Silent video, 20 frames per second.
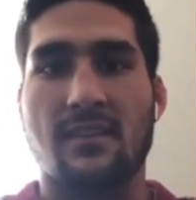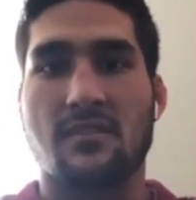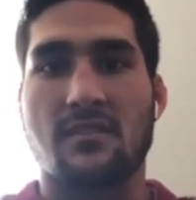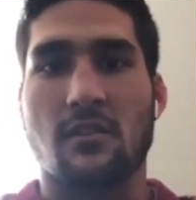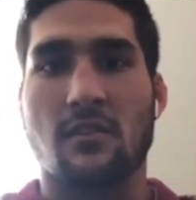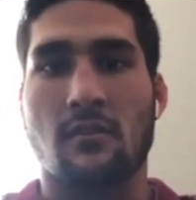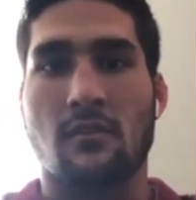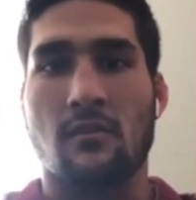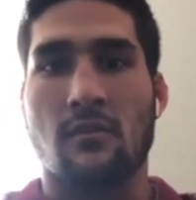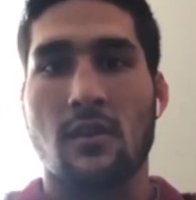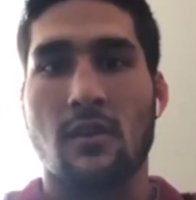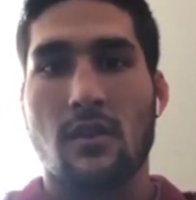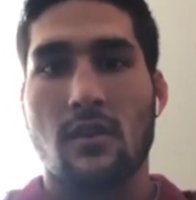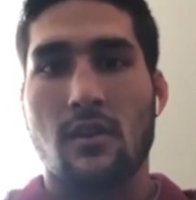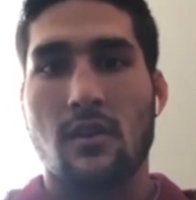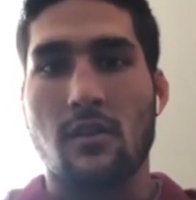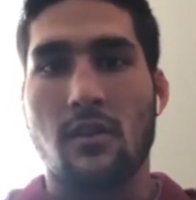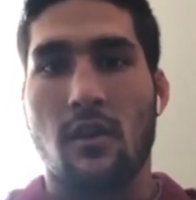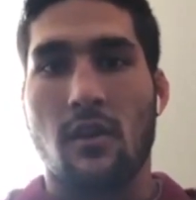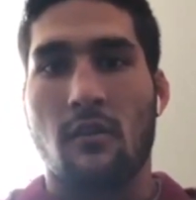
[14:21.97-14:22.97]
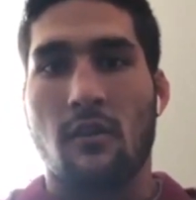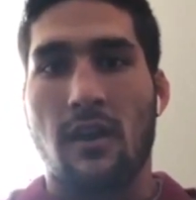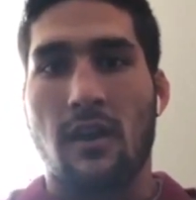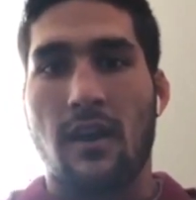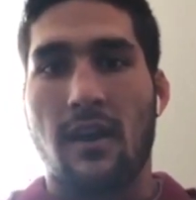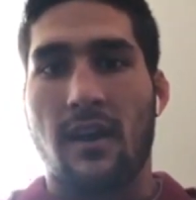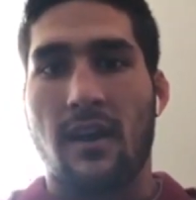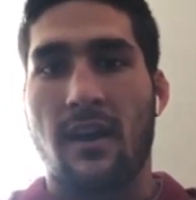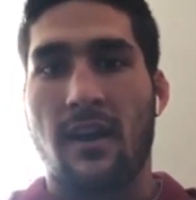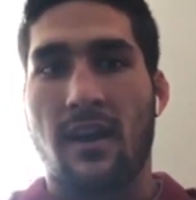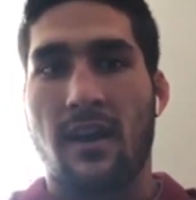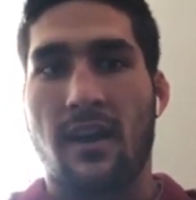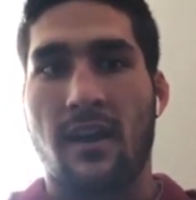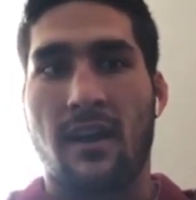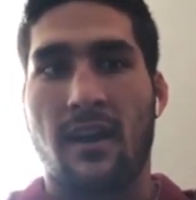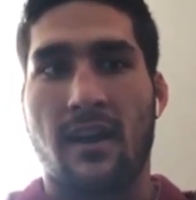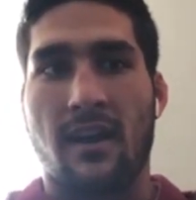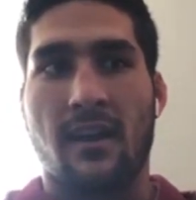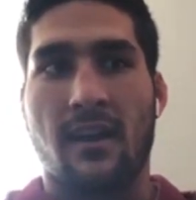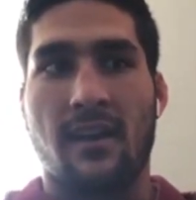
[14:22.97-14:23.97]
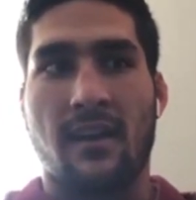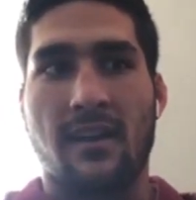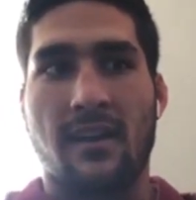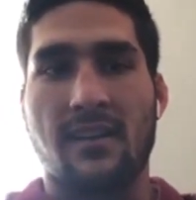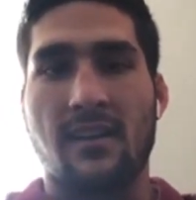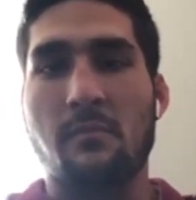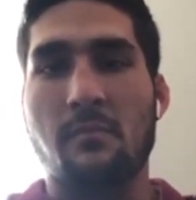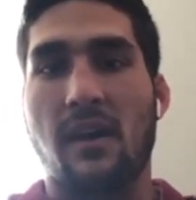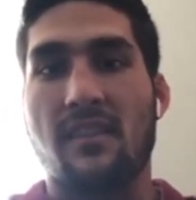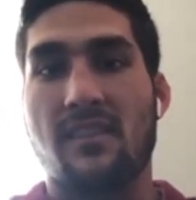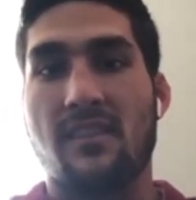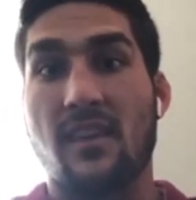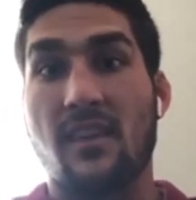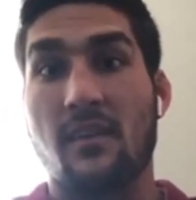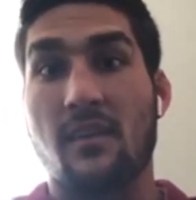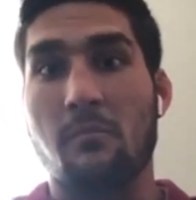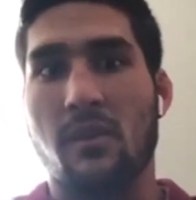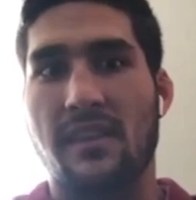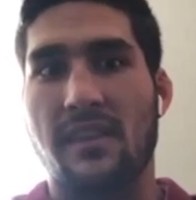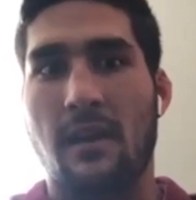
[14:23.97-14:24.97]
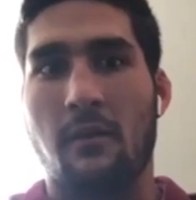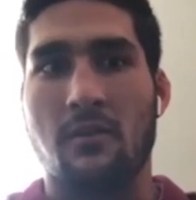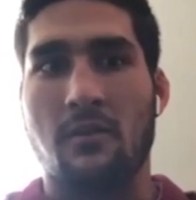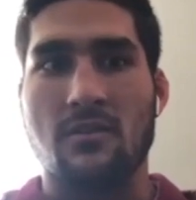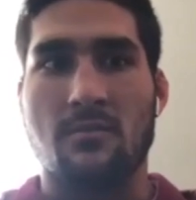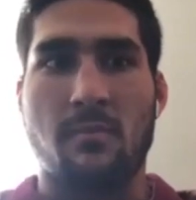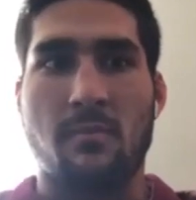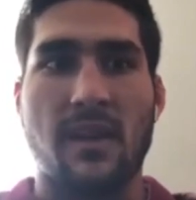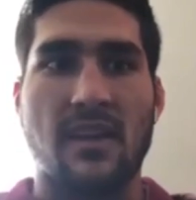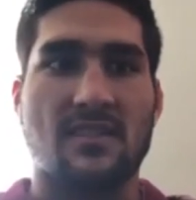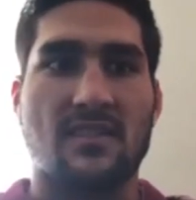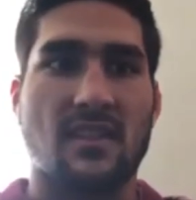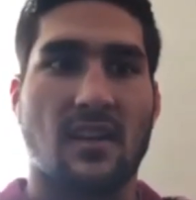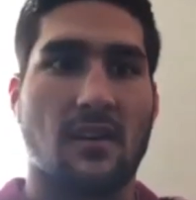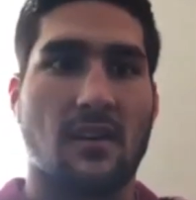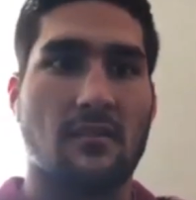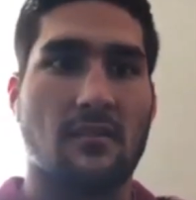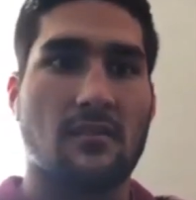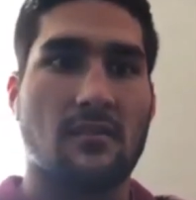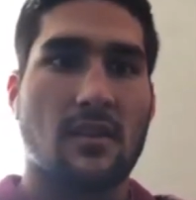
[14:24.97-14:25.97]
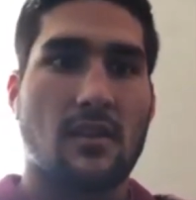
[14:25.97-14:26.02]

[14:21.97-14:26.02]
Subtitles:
So, you know, I did my thing, but that was based on